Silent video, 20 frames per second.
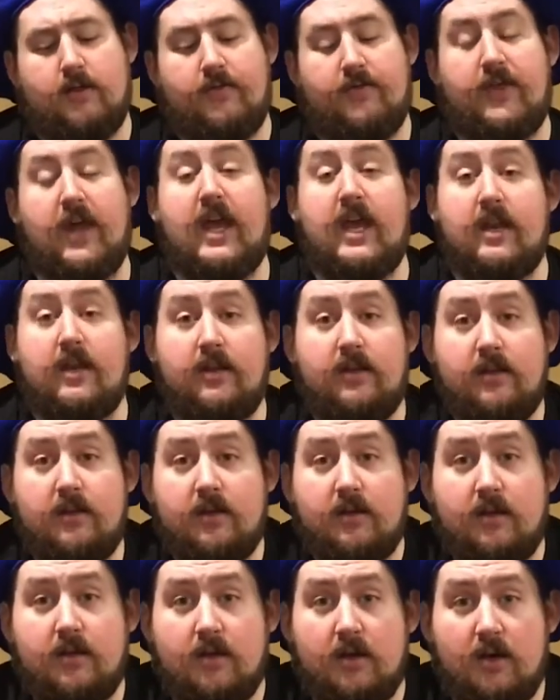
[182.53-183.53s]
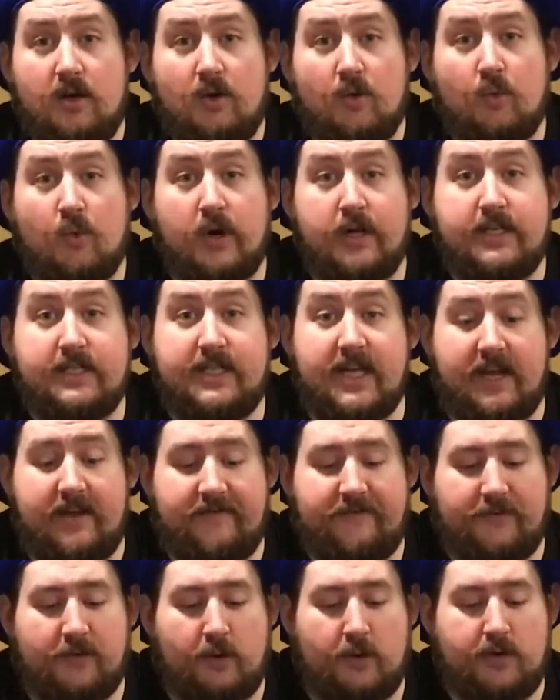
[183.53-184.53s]
Then one day,
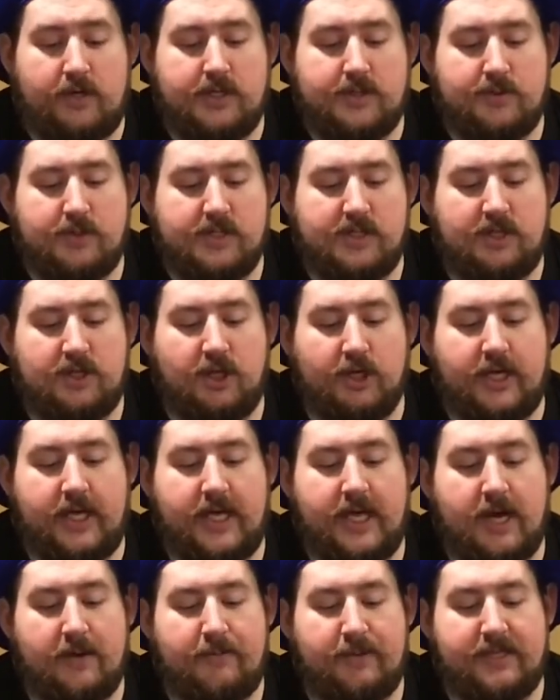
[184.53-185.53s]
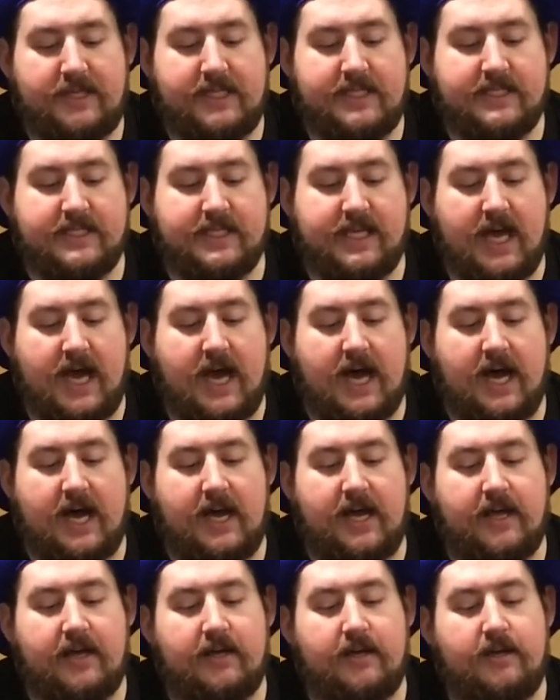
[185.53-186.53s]
Florence was looking up at the sky
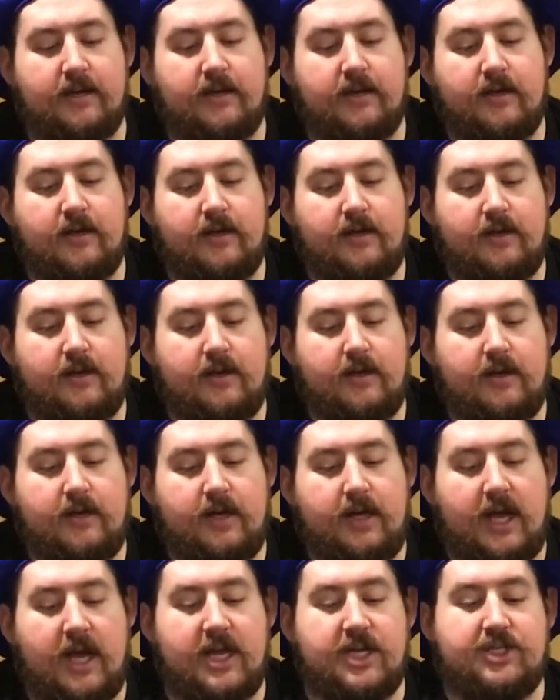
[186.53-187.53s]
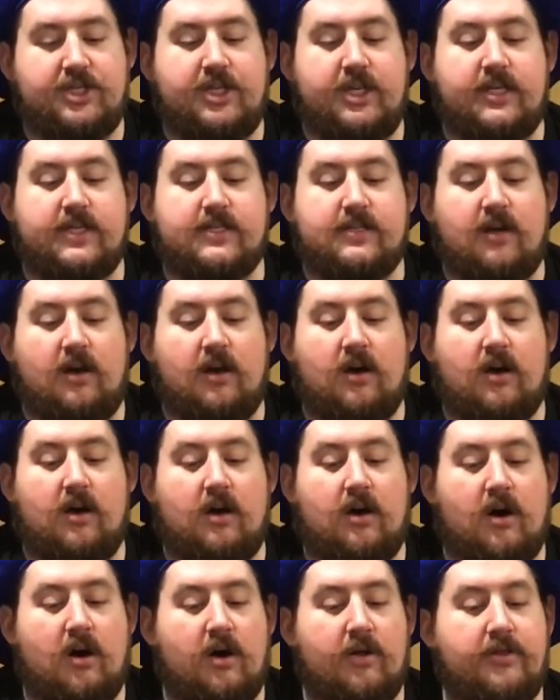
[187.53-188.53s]
and she saw
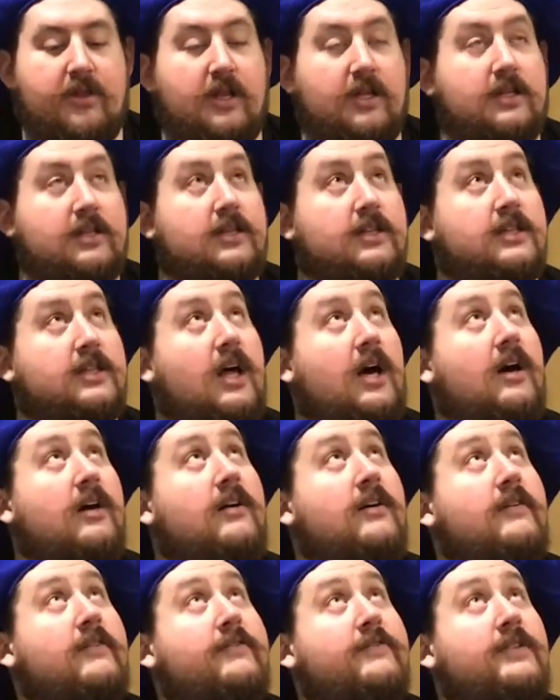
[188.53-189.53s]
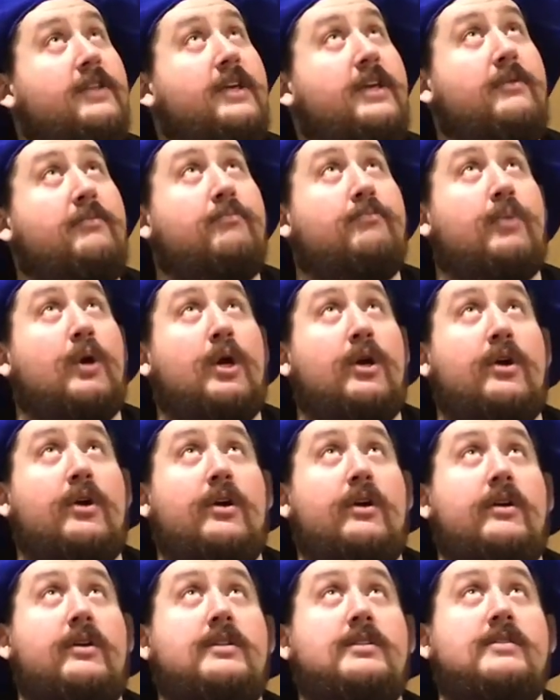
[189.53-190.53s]
all the lovely
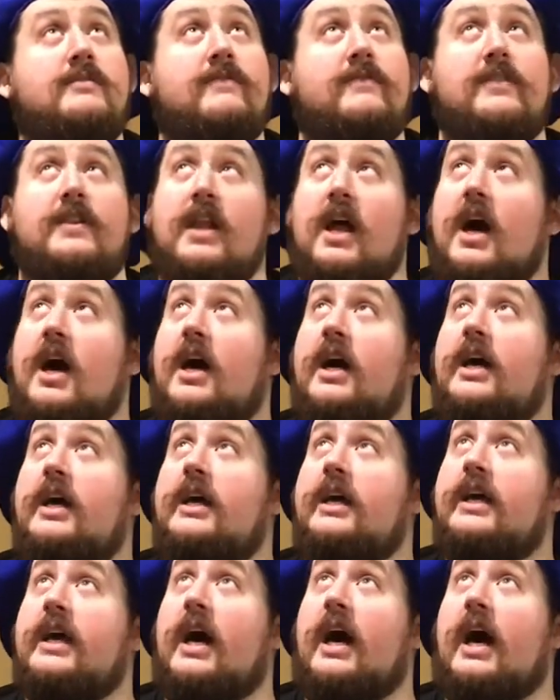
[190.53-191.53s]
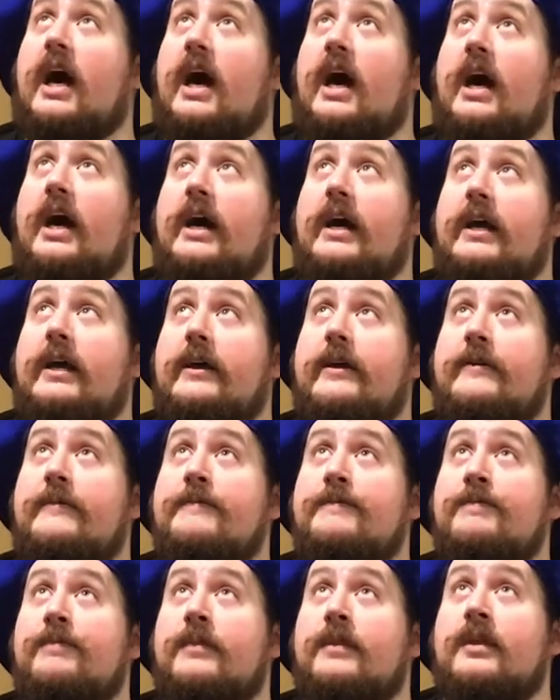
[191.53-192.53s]
birds flying high
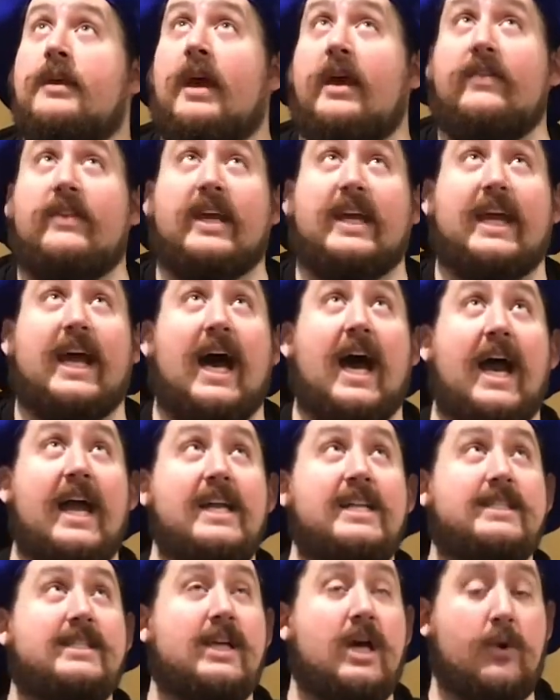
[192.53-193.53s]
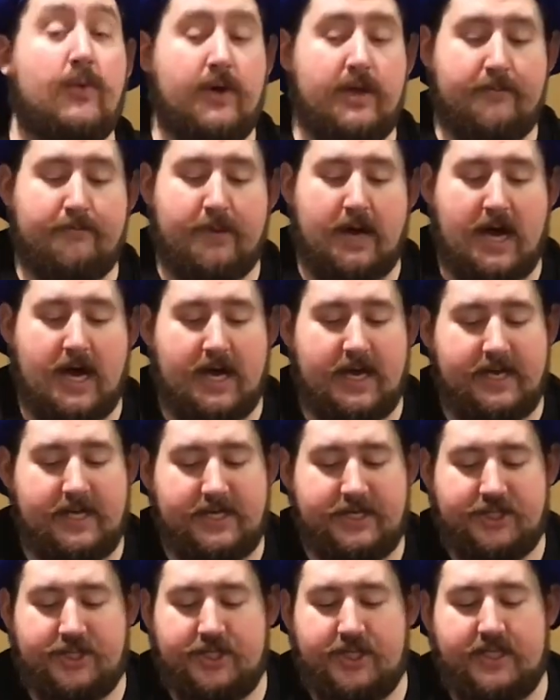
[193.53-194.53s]
and the kites going by,
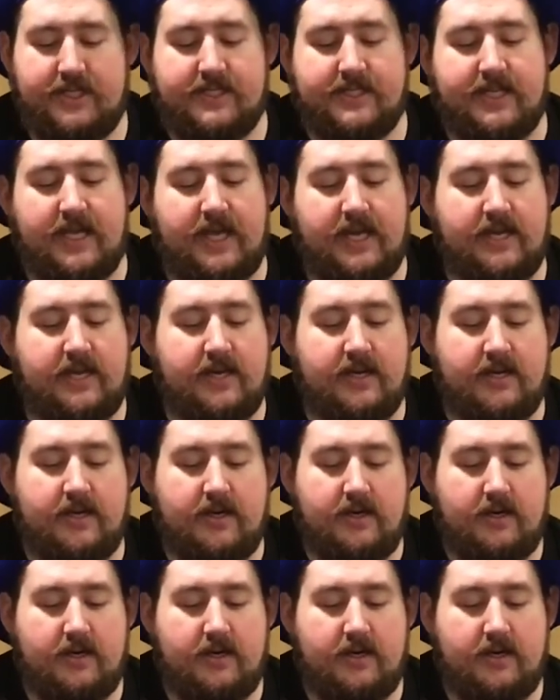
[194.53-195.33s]
and she said,